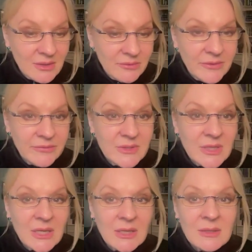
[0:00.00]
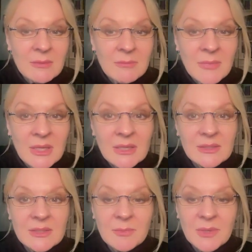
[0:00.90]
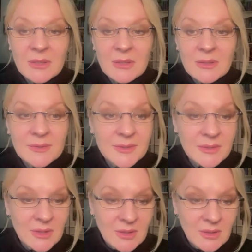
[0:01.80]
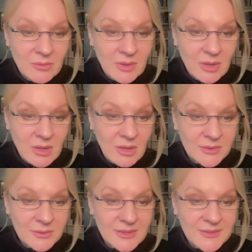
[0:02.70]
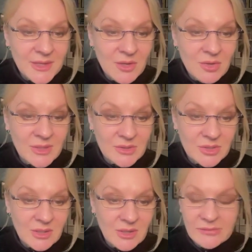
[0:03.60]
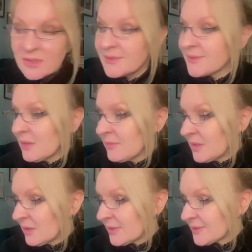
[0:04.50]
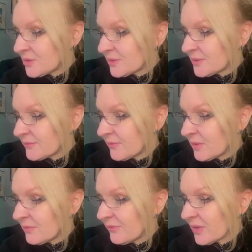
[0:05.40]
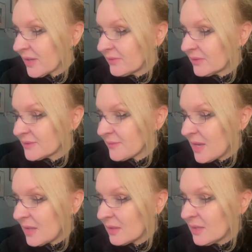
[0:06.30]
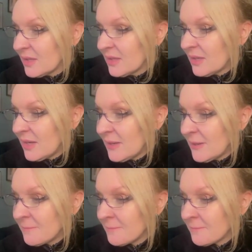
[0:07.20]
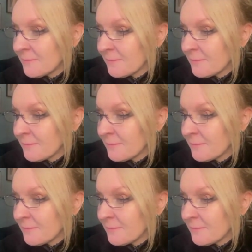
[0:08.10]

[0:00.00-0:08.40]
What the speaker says: 15 minutes because we had so much to cover and so many questions for Kevin as well. I